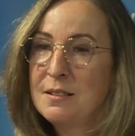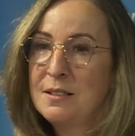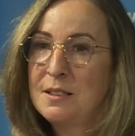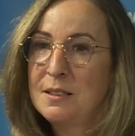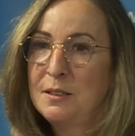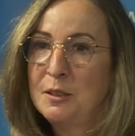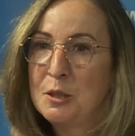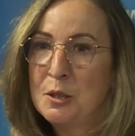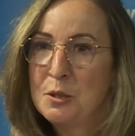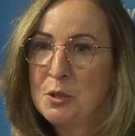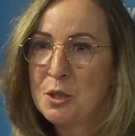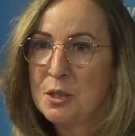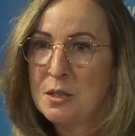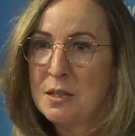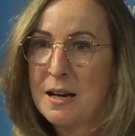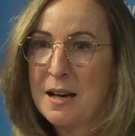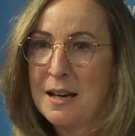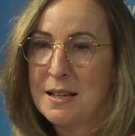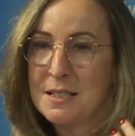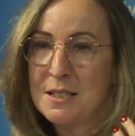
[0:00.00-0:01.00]

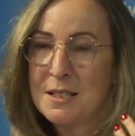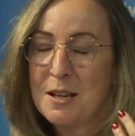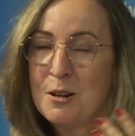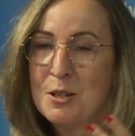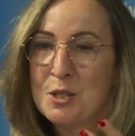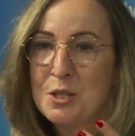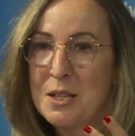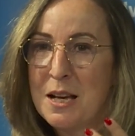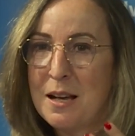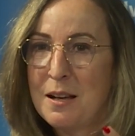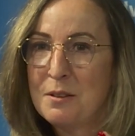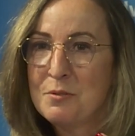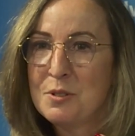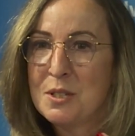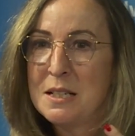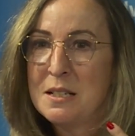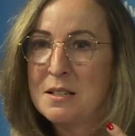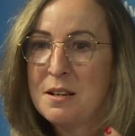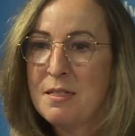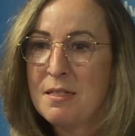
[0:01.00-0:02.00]
delusionize ourselves
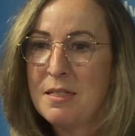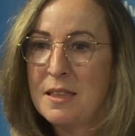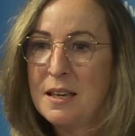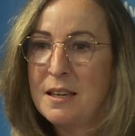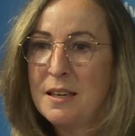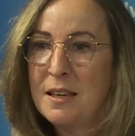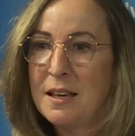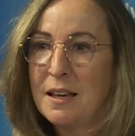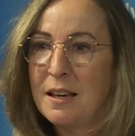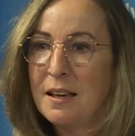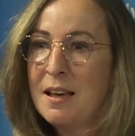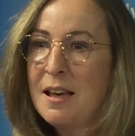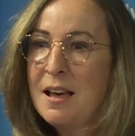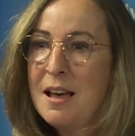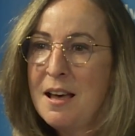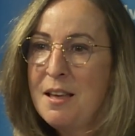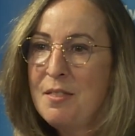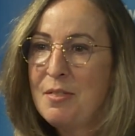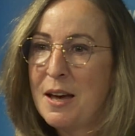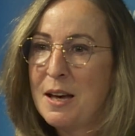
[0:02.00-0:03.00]
into thinking
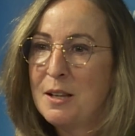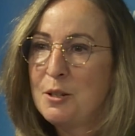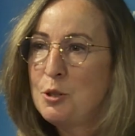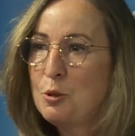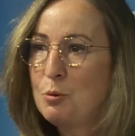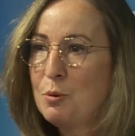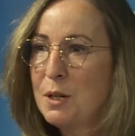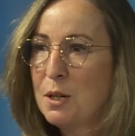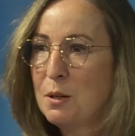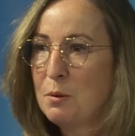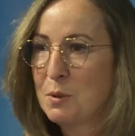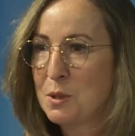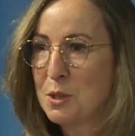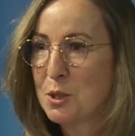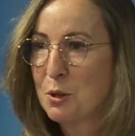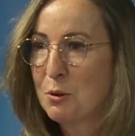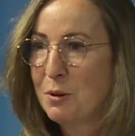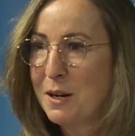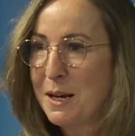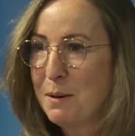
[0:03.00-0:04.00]
that Twitter was
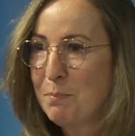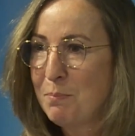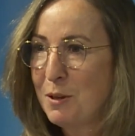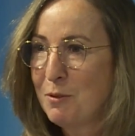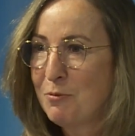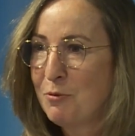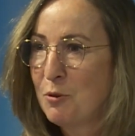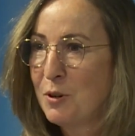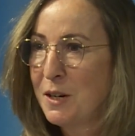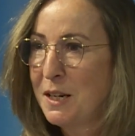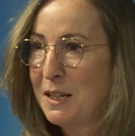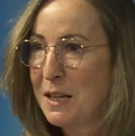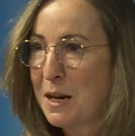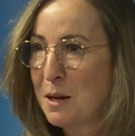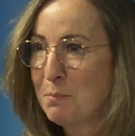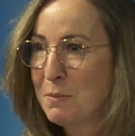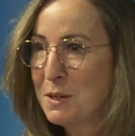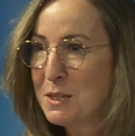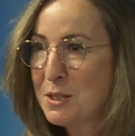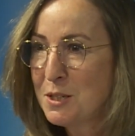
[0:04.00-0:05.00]
great before
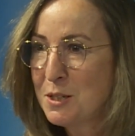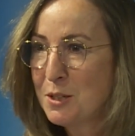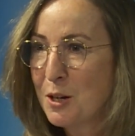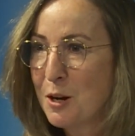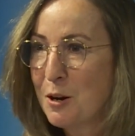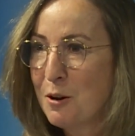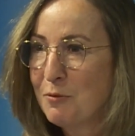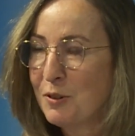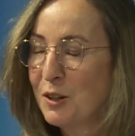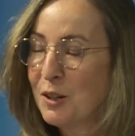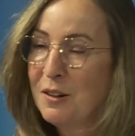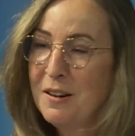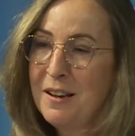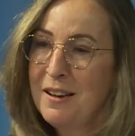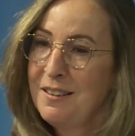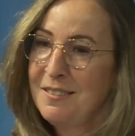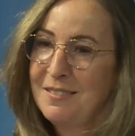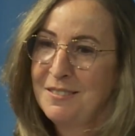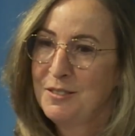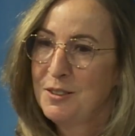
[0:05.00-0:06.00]
Elon Musk took over.
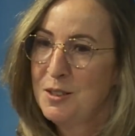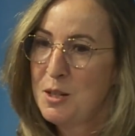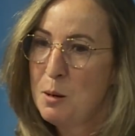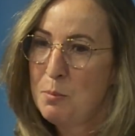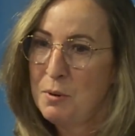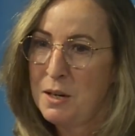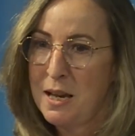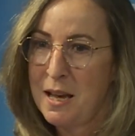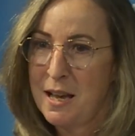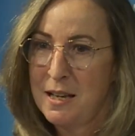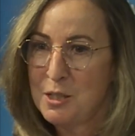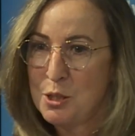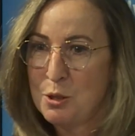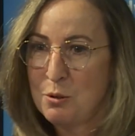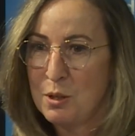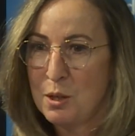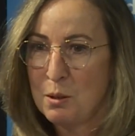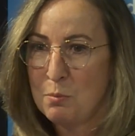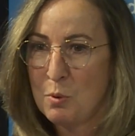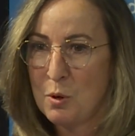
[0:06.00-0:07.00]
Nobody hates
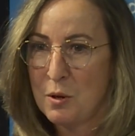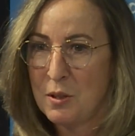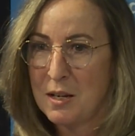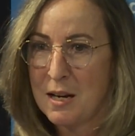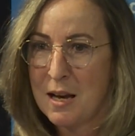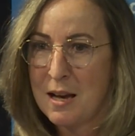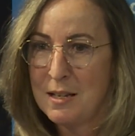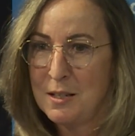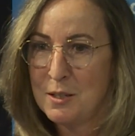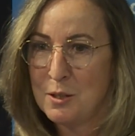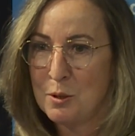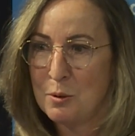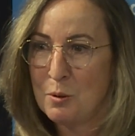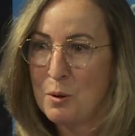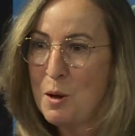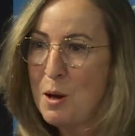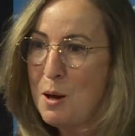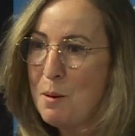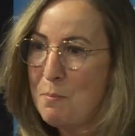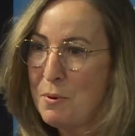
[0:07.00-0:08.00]
Twitter more than I do,
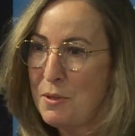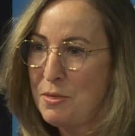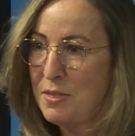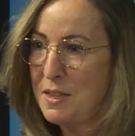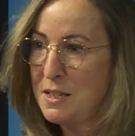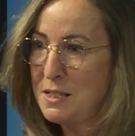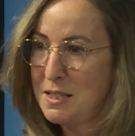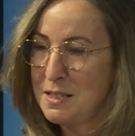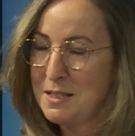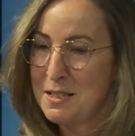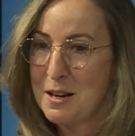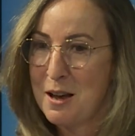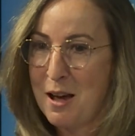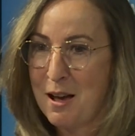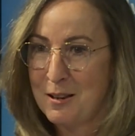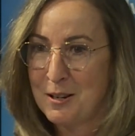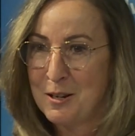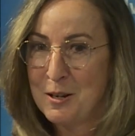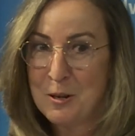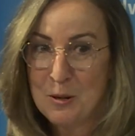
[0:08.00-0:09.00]
but this is
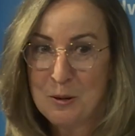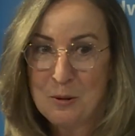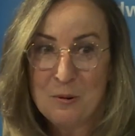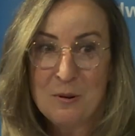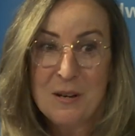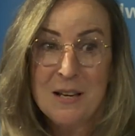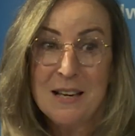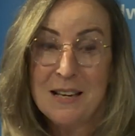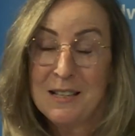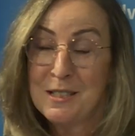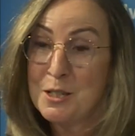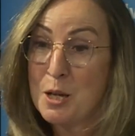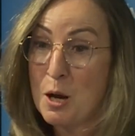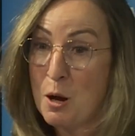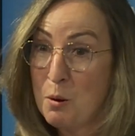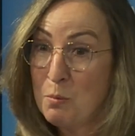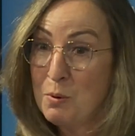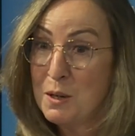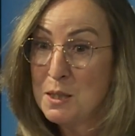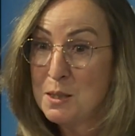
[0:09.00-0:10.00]
not new. It's
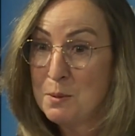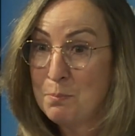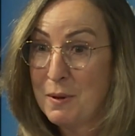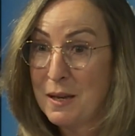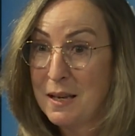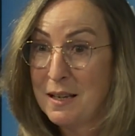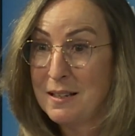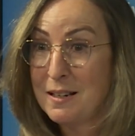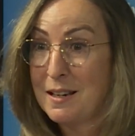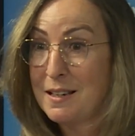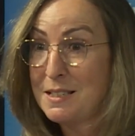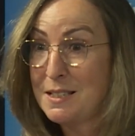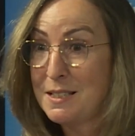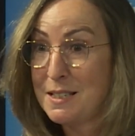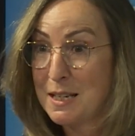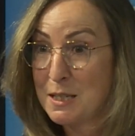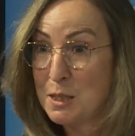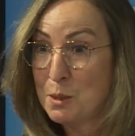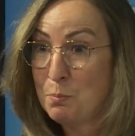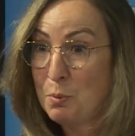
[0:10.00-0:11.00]
always been a
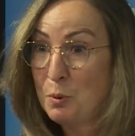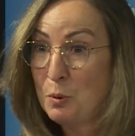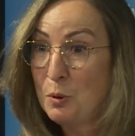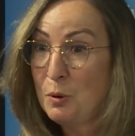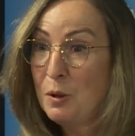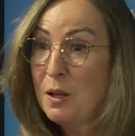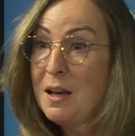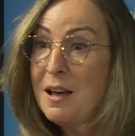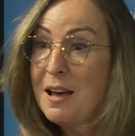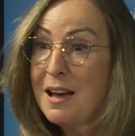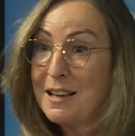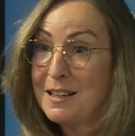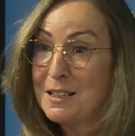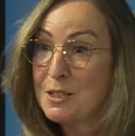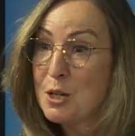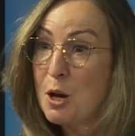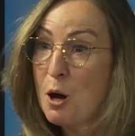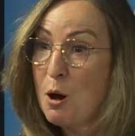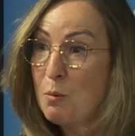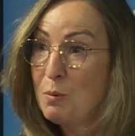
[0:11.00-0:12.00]
cesspool, and
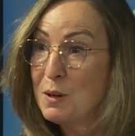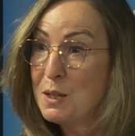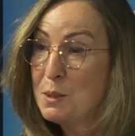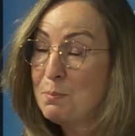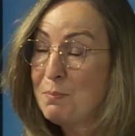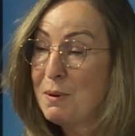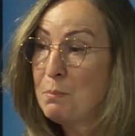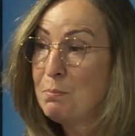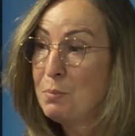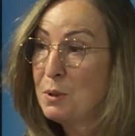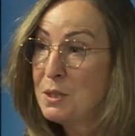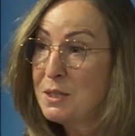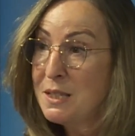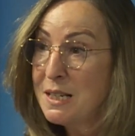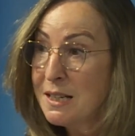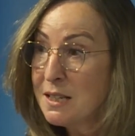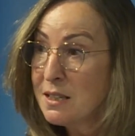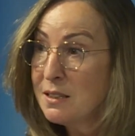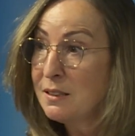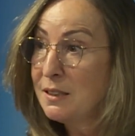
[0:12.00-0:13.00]
it's always been
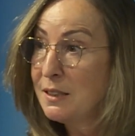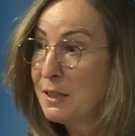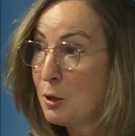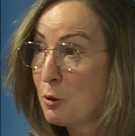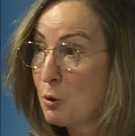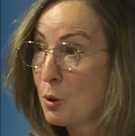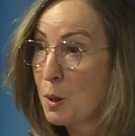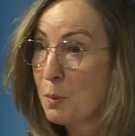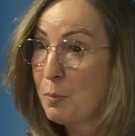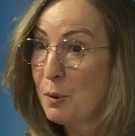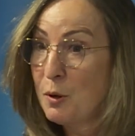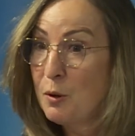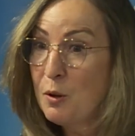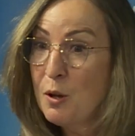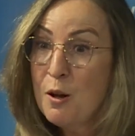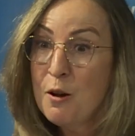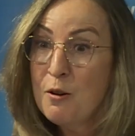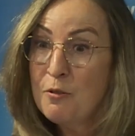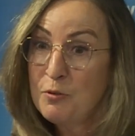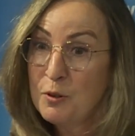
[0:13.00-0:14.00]
particularly horrible
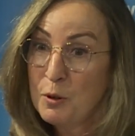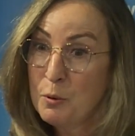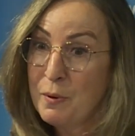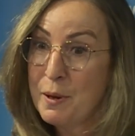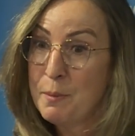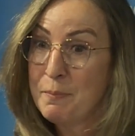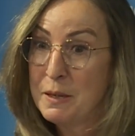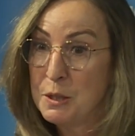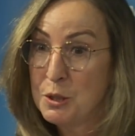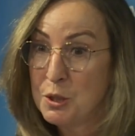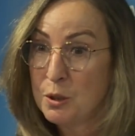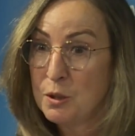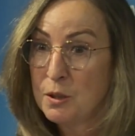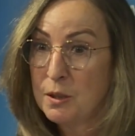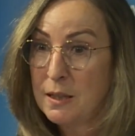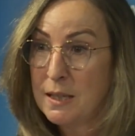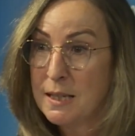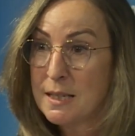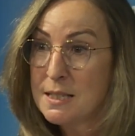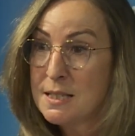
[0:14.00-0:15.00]
for women
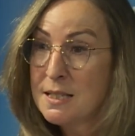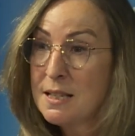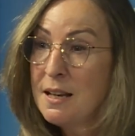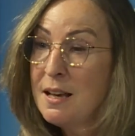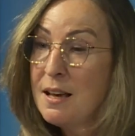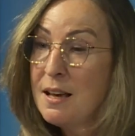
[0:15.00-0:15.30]
journalists.